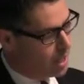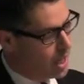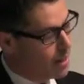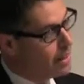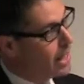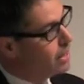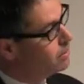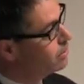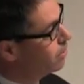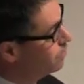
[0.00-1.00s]
Uh,
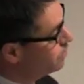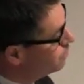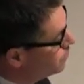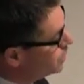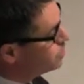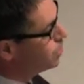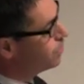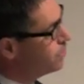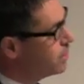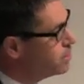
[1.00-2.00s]
and uh, these
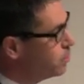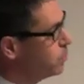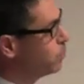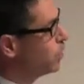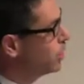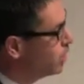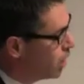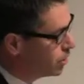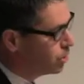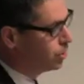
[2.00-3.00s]
are things that we're working
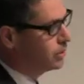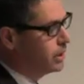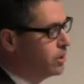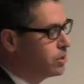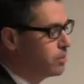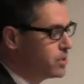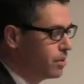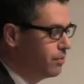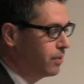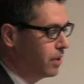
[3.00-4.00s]
on currently in terms
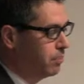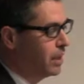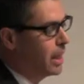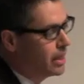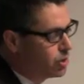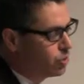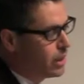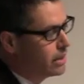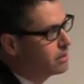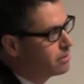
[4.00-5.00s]
of applying
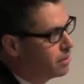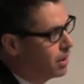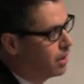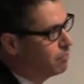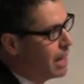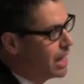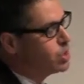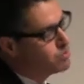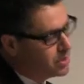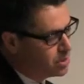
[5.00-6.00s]
correct uh,
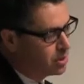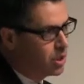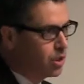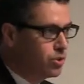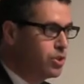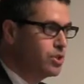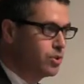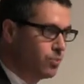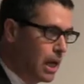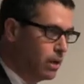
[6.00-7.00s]
management
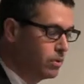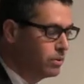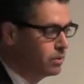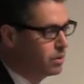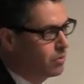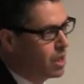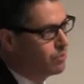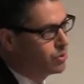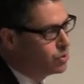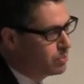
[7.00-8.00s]
technologies around,
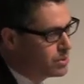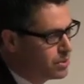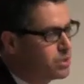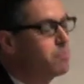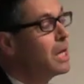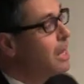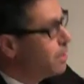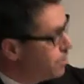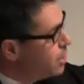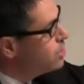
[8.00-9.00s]
around the dripper system.
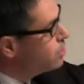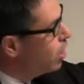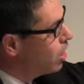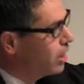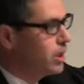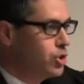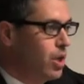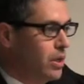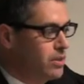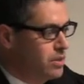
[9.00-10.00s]
These are
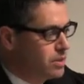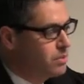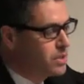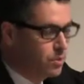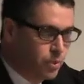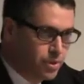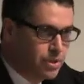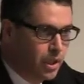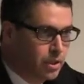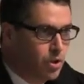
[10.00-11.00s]
electronic systems that we're
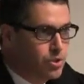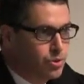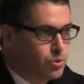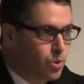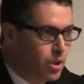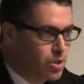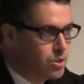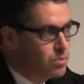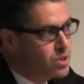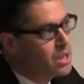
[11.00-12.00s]
selling also to our
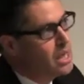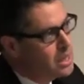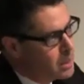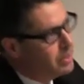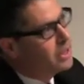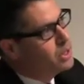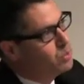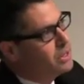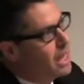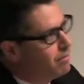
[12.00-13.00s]
customers. Typically, you
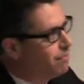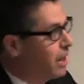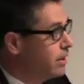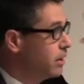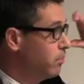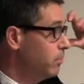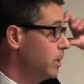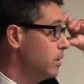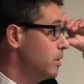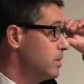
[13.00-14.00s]
would not find them
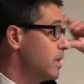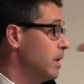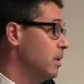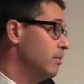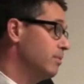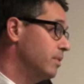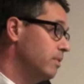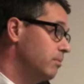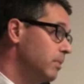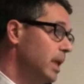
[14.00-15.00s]
in the setting of
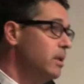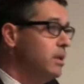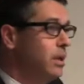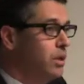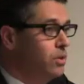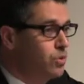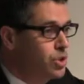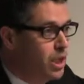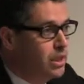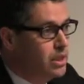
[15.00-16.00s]
an Indian or
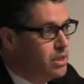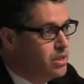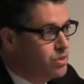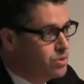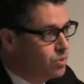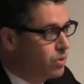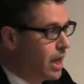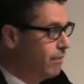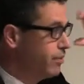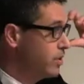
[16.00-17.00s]
Chinese or
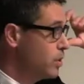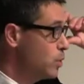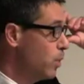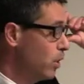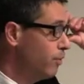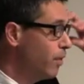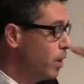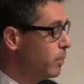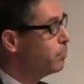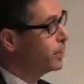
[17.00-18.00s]
African smaller
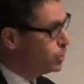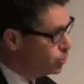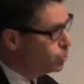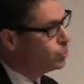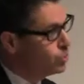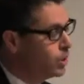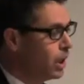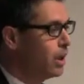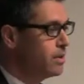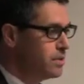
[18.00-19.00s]
farmer, but you do
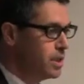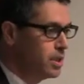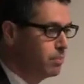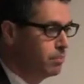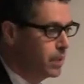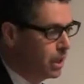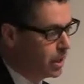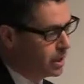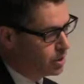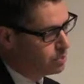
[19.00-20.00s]
see them
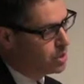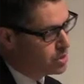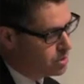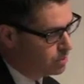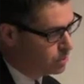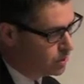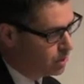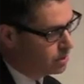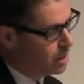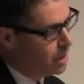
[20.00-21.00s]
uh, in other parts of the
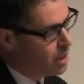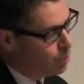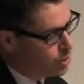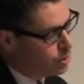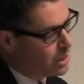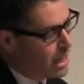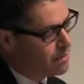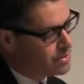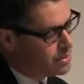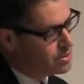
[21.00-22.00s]
world where you could
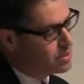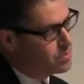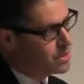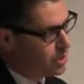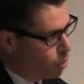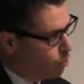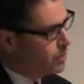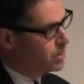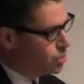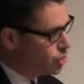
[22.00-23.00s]
have systems that
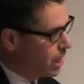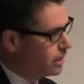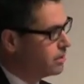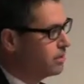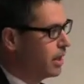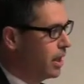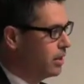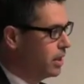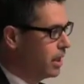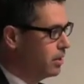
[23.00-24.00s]
open and shut
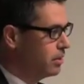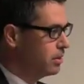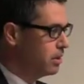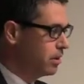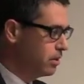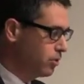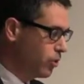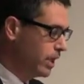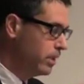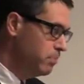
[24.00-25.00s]
and, and uh,
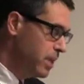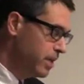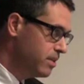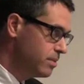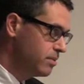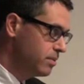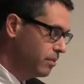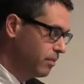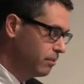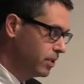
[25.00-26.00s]
correctly mix
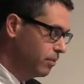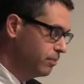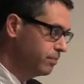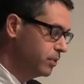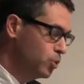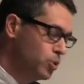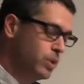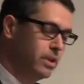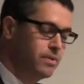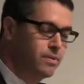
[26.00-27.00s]
uh, you know,
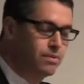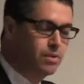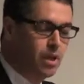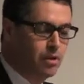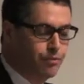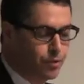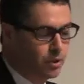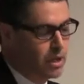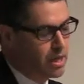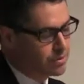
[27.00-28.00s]
nutrients and
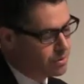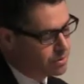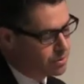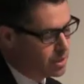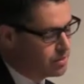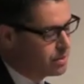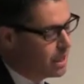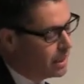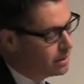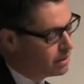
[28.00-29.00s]
fertilizers
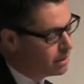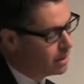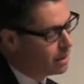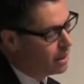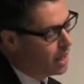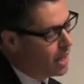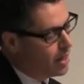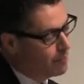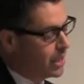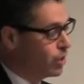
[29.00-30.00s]
inside
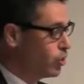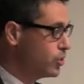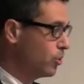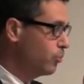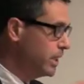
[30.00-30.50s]
um, and also